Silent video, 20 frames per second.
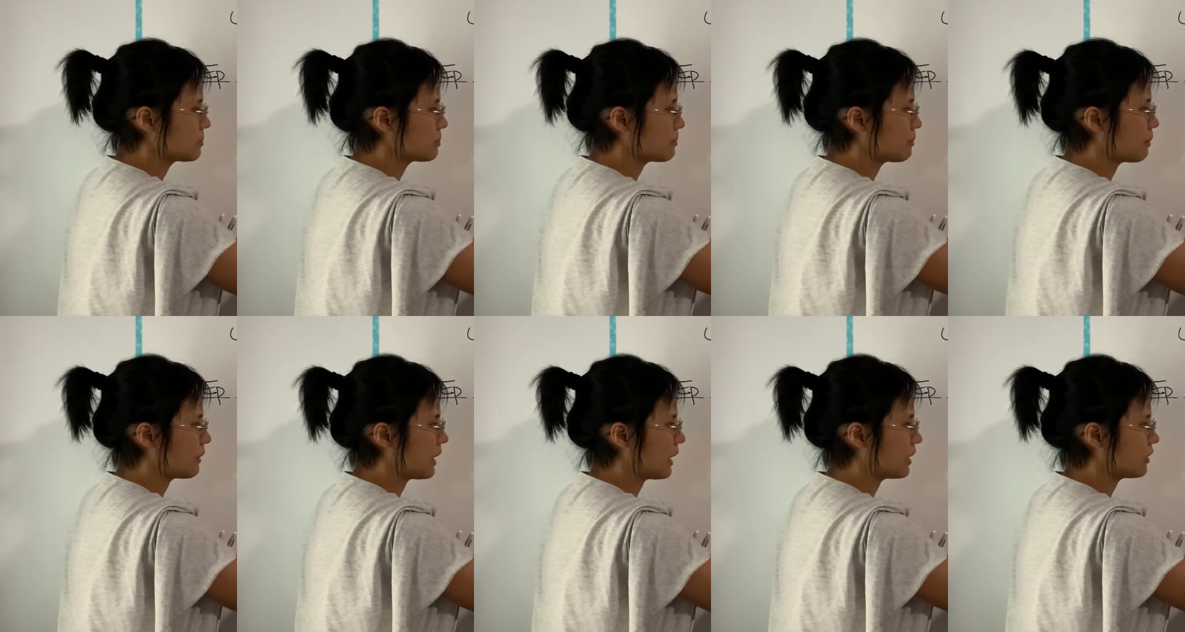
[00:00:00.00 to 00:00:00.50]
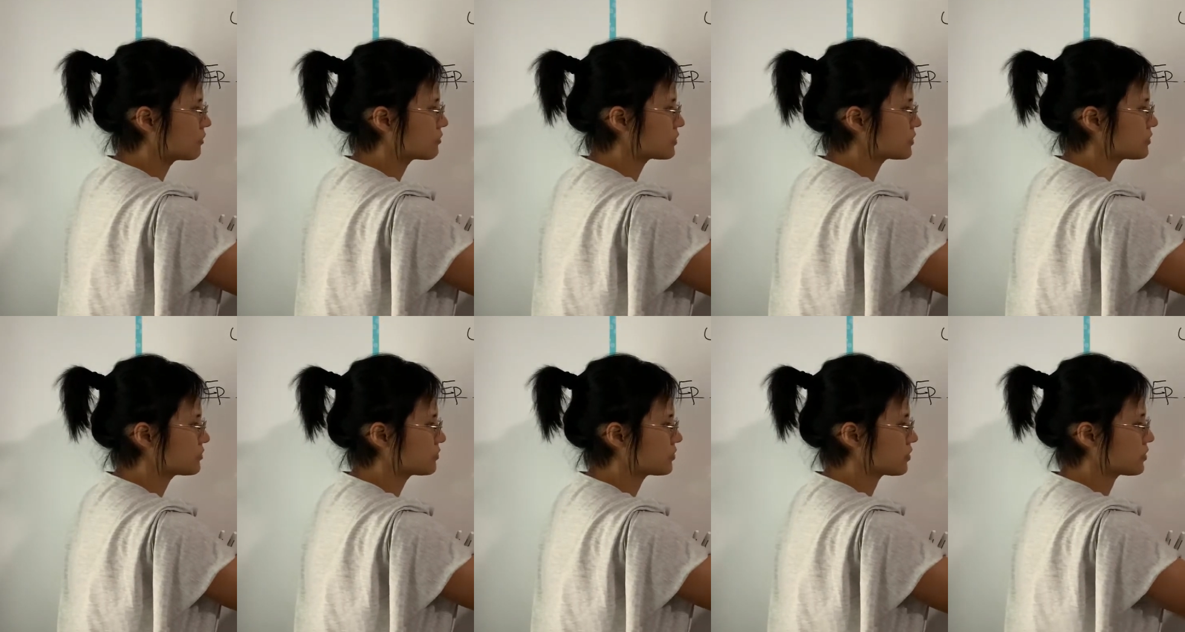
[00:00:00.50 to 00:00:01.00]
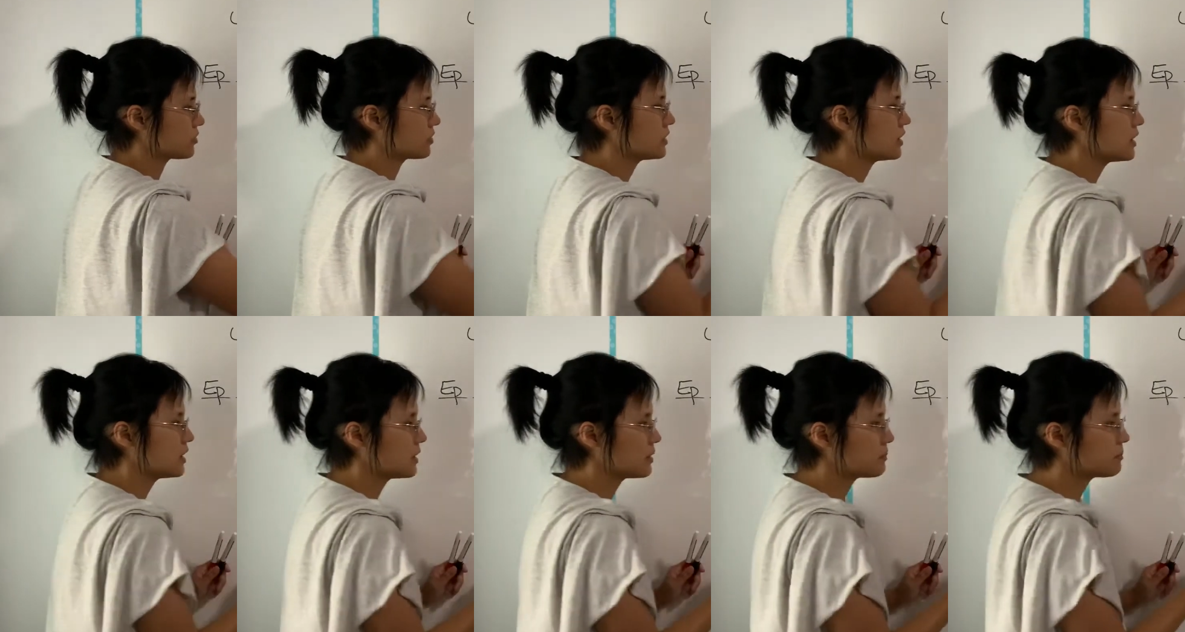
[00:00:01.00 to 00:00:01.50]
pi over 4,
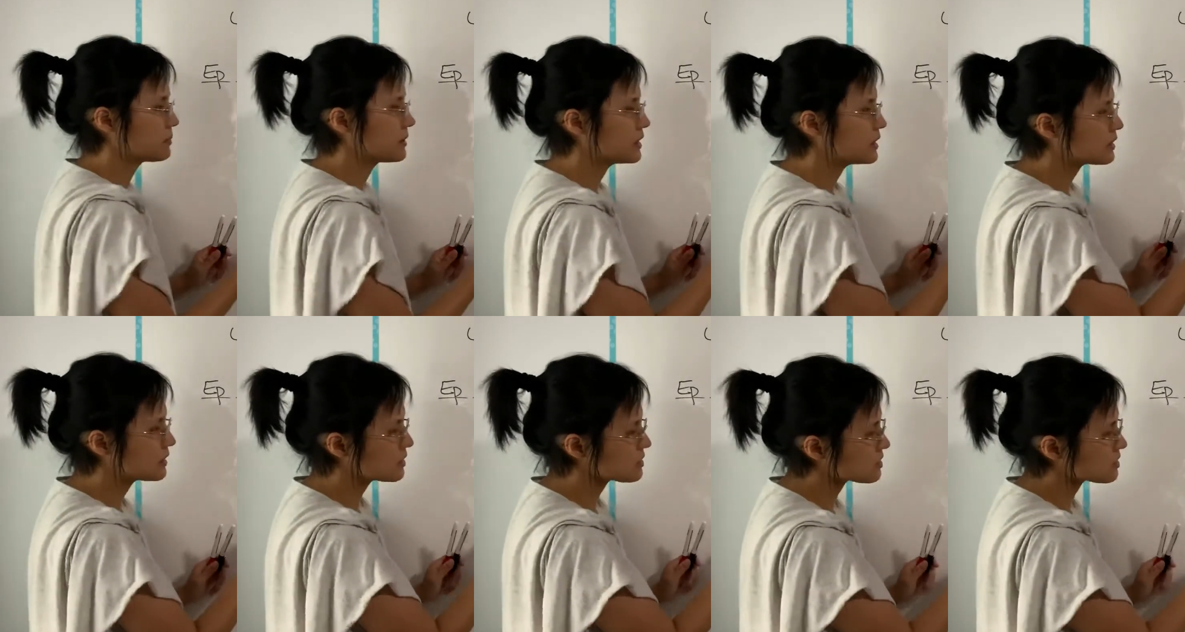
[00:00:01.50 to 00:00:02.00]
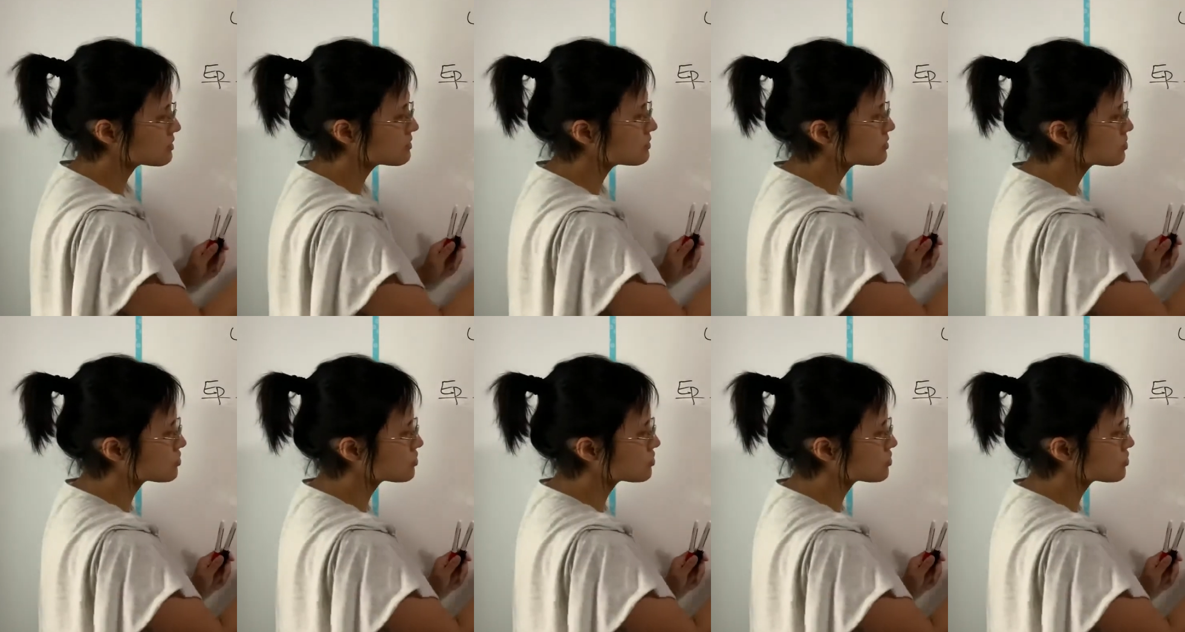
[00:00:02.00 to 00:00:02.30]
but it doesn't